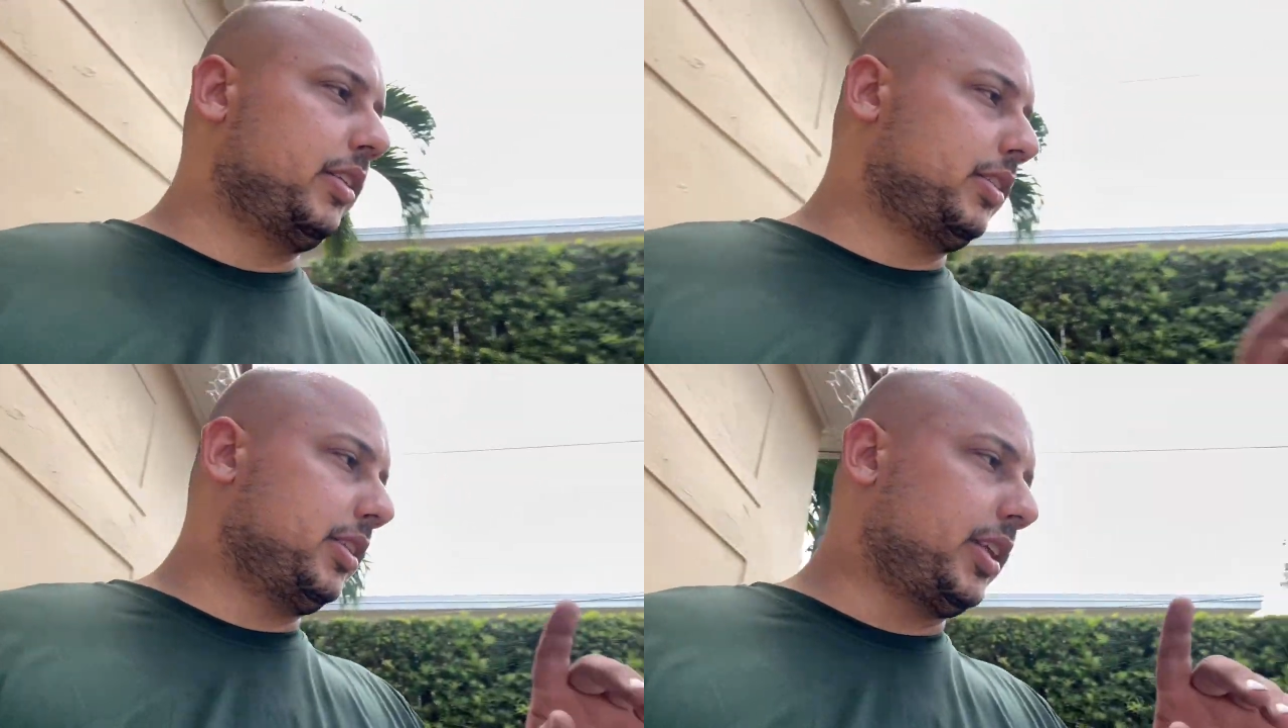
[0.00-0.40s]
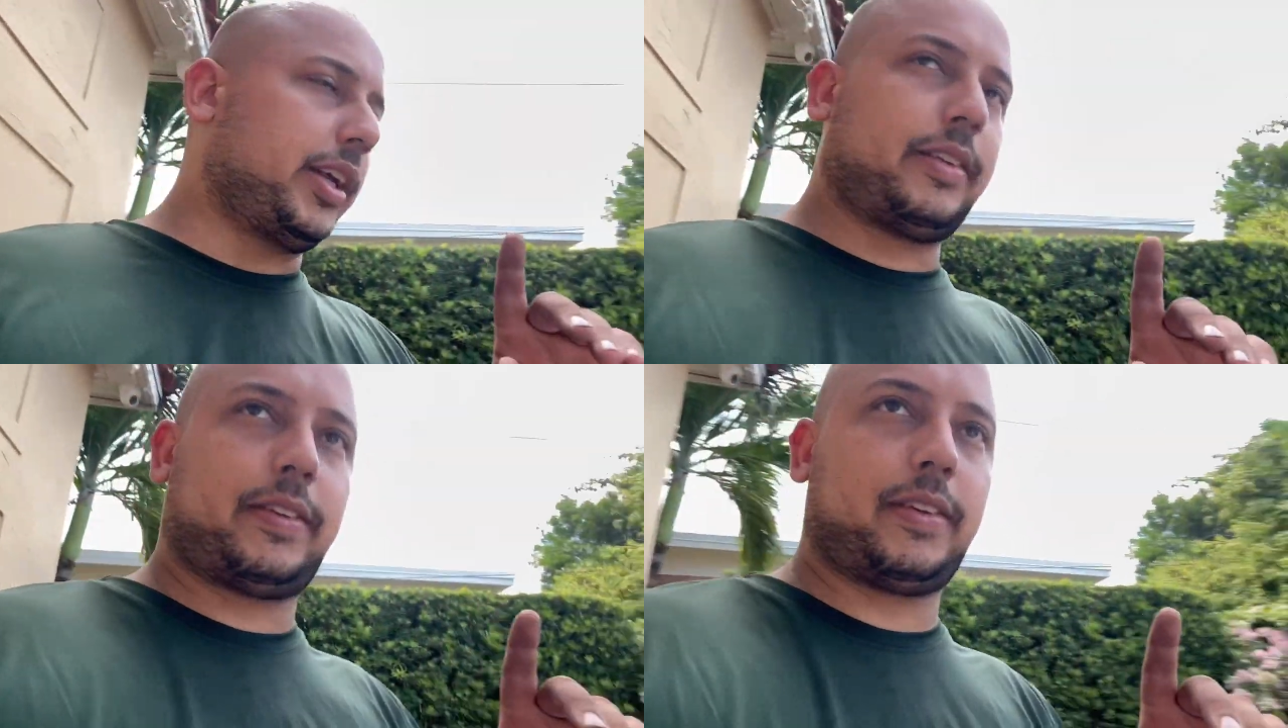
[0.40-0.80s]

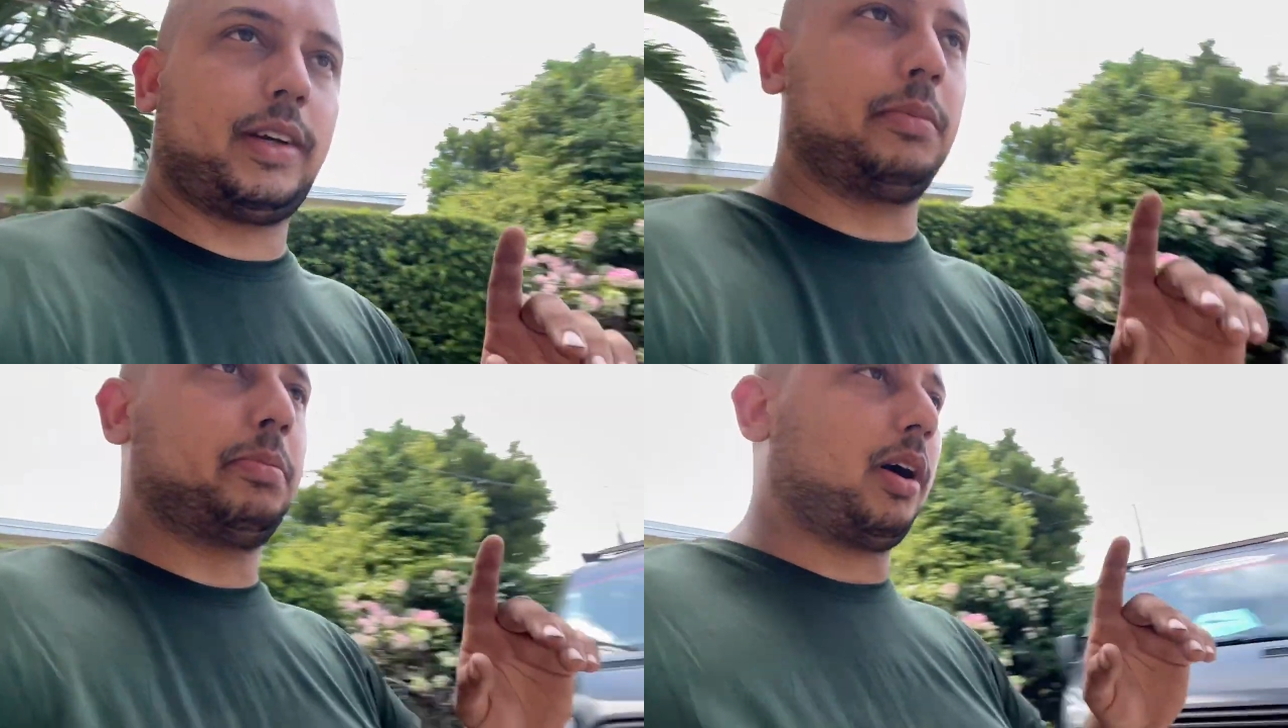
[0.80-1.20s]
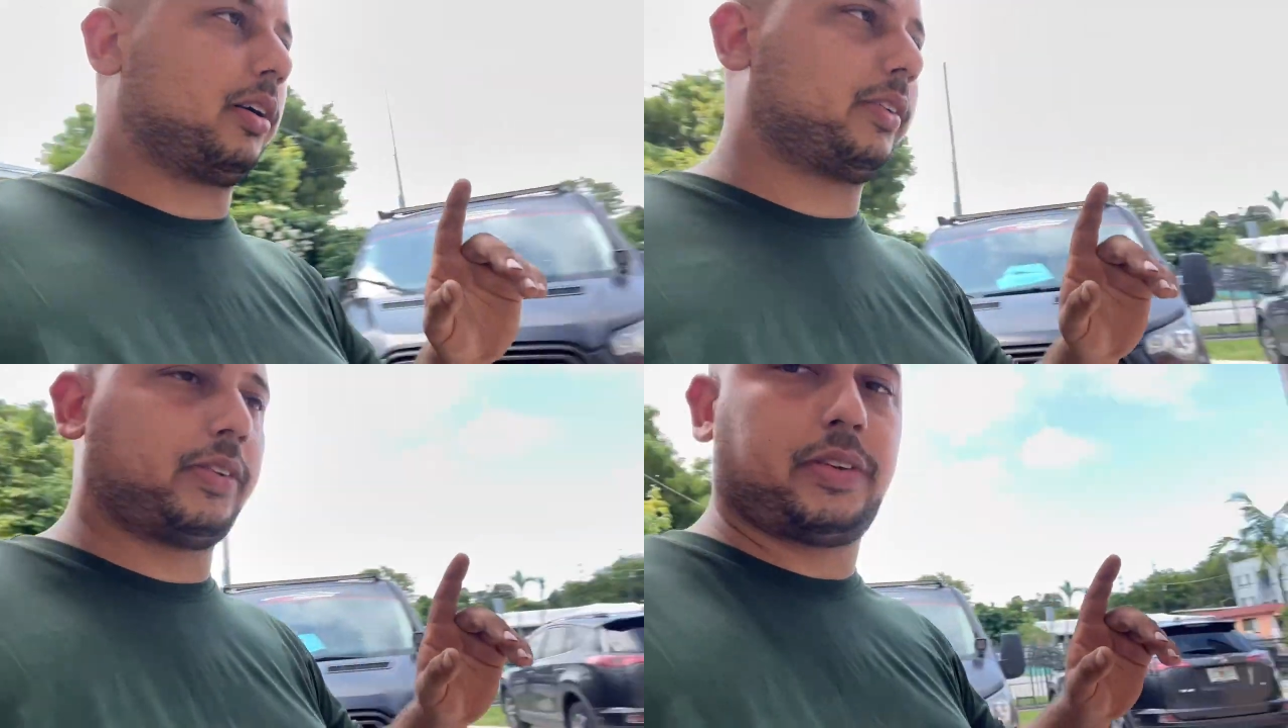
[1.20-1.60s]
Let's
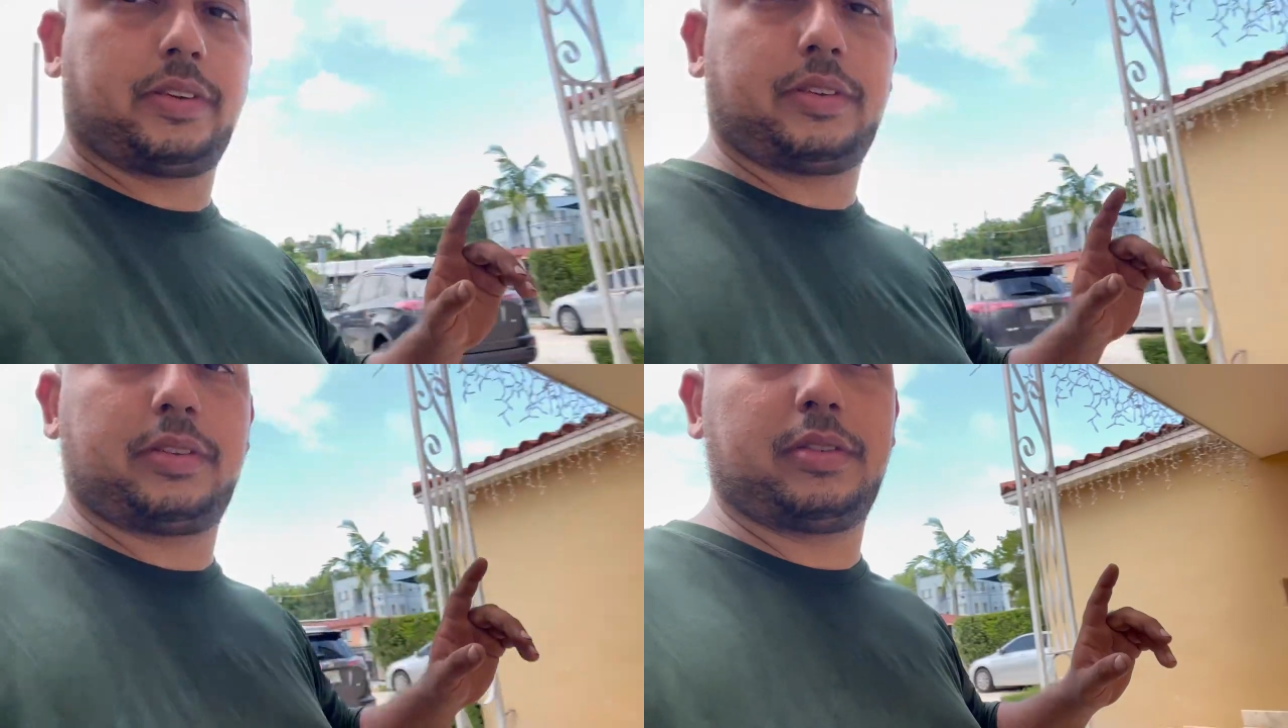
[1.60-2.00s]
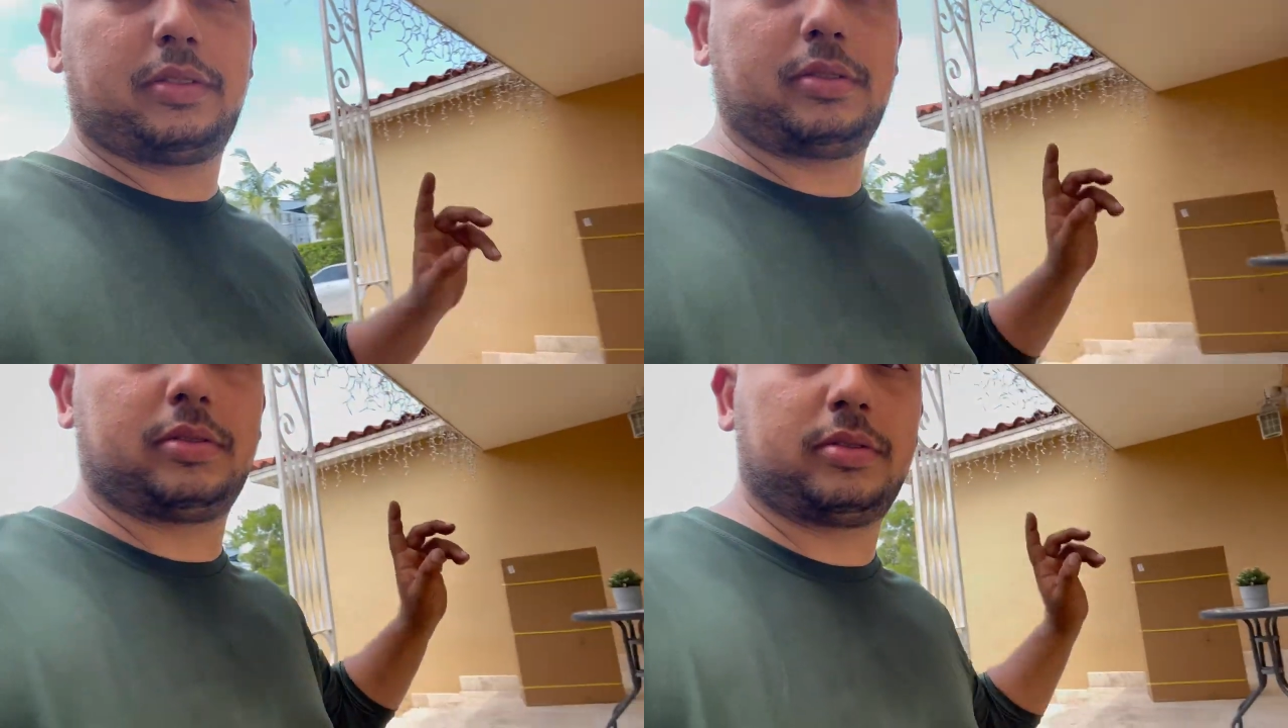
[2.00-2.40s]
unbox
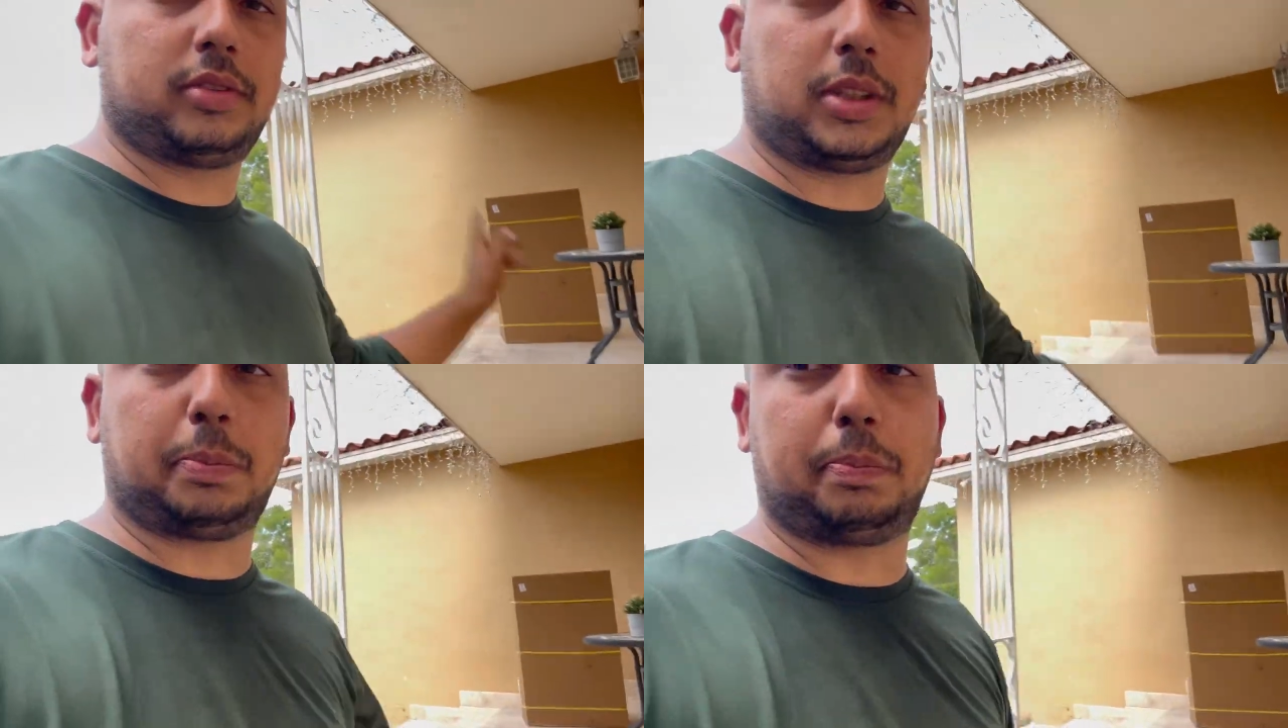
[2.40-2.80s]
the